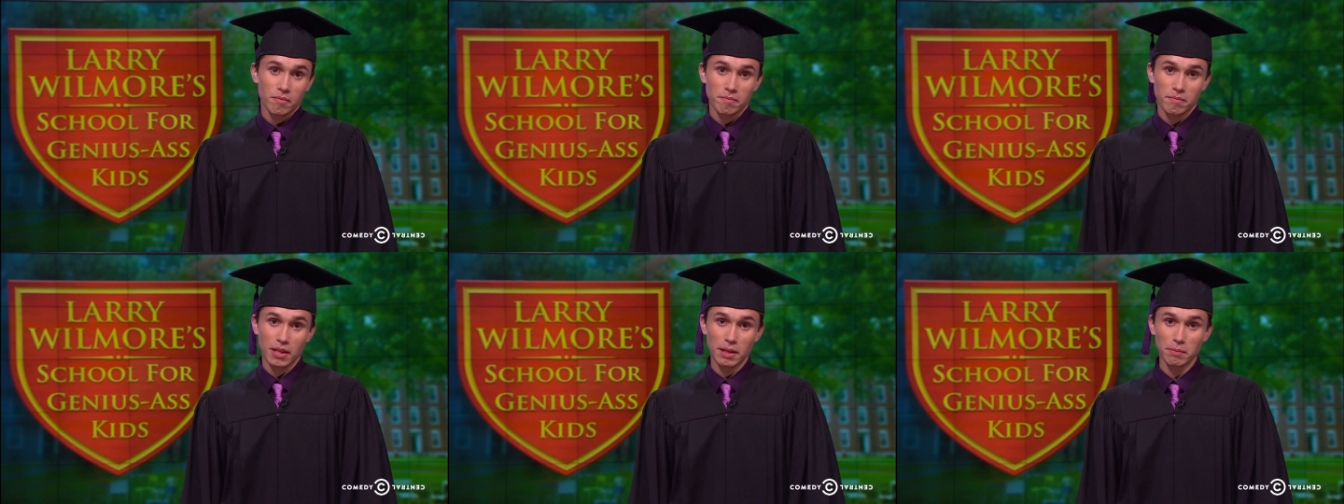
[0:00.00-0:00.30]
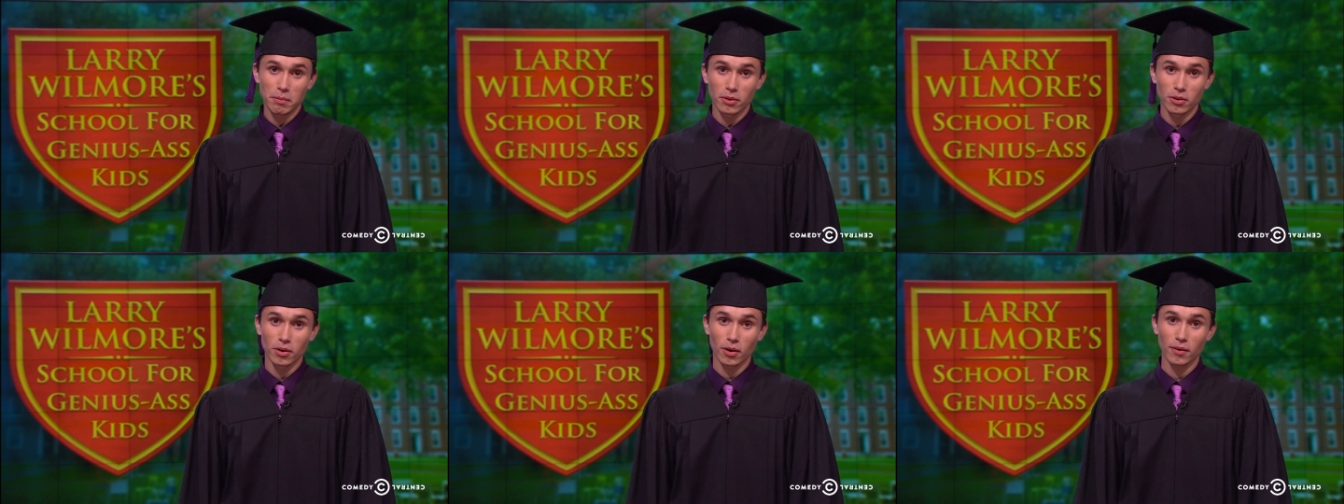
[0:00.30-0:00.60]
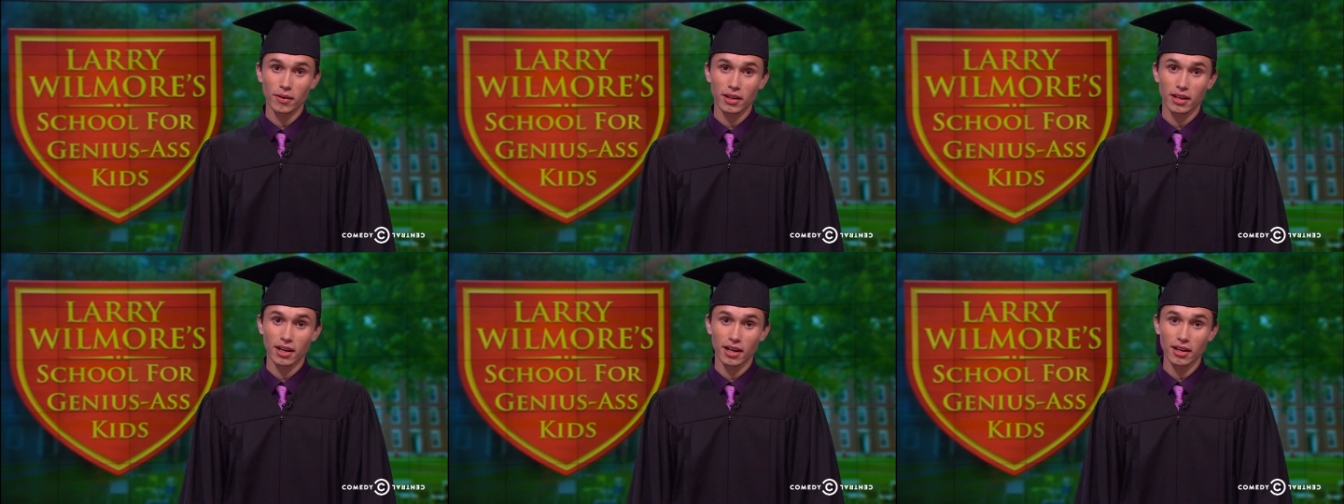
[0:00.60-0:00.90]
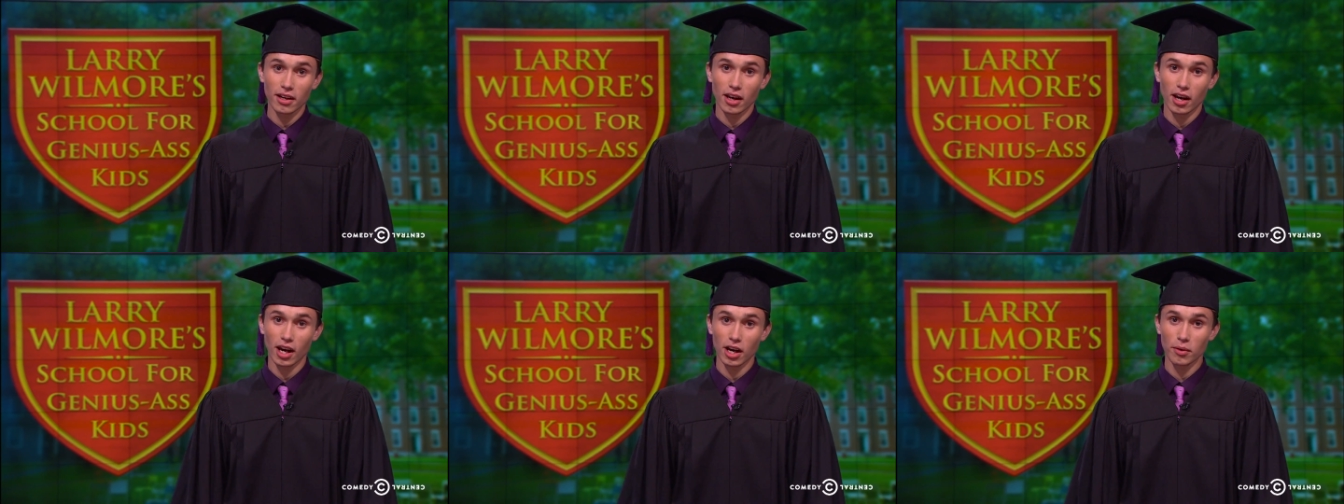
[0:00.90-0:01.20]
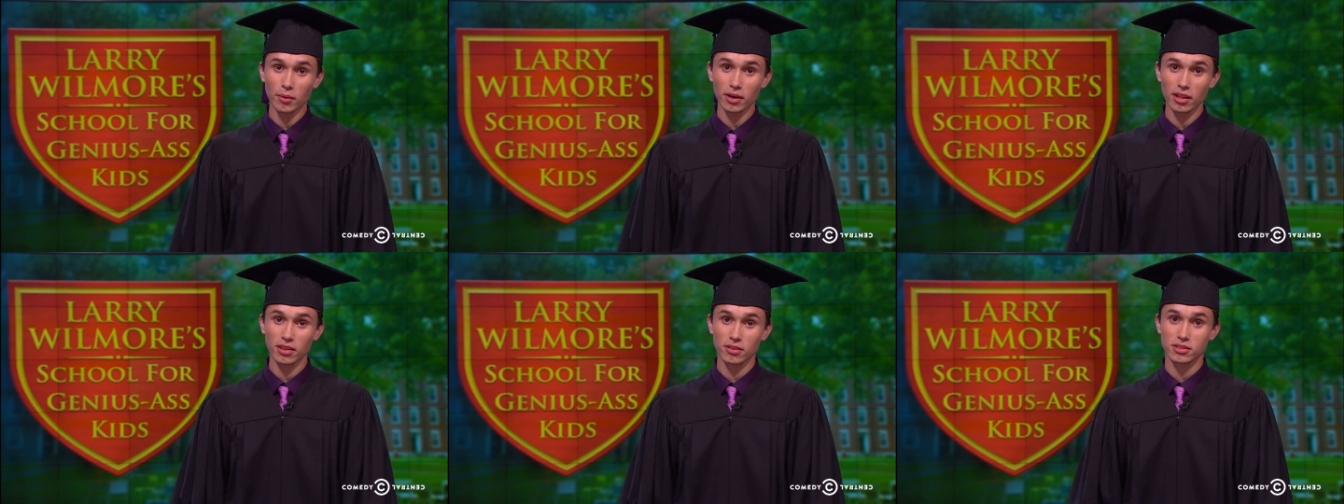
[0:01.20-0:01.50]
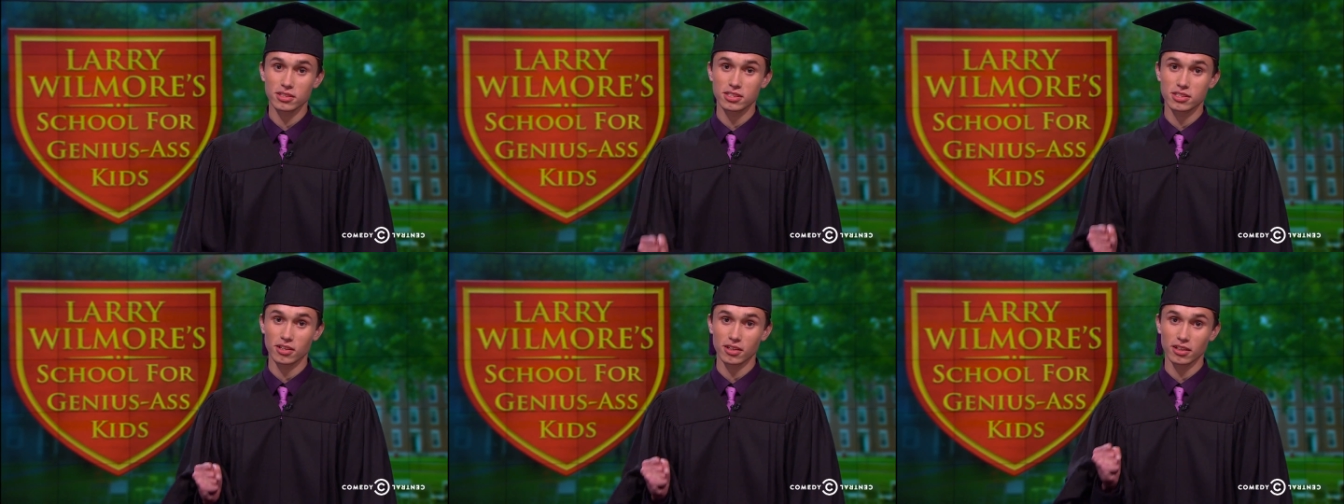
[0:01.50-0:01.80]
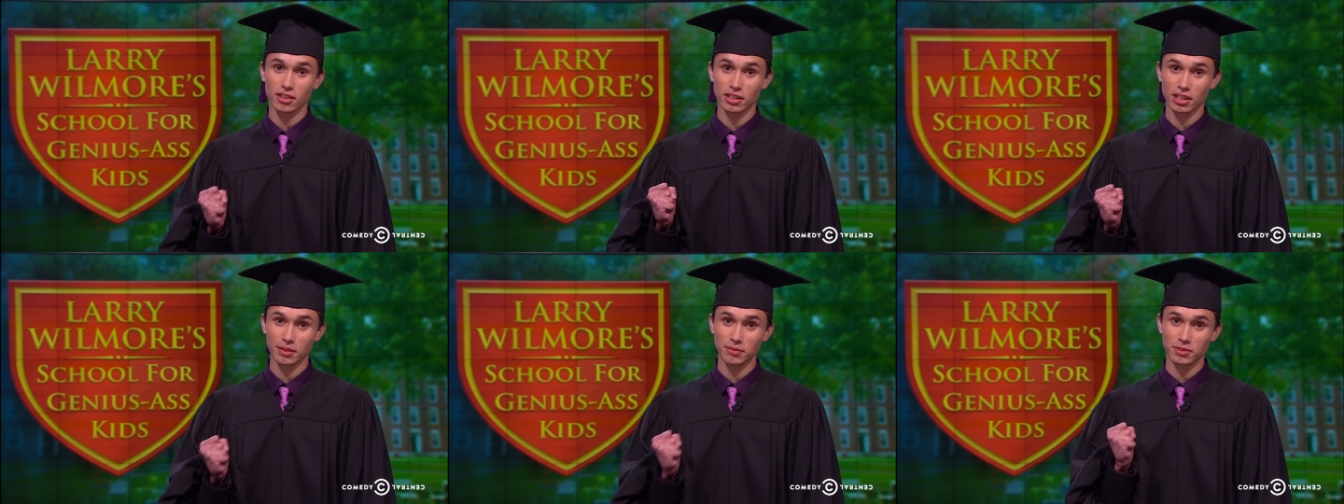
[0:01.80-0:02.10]
People who own a gun, hug one of those
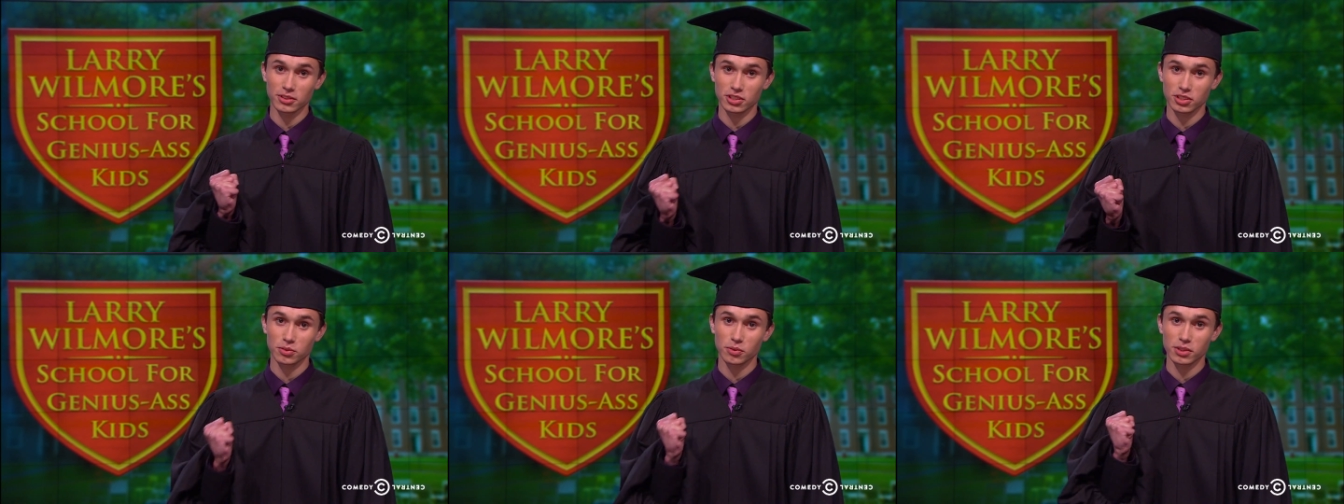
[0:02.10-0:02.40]
darn liberals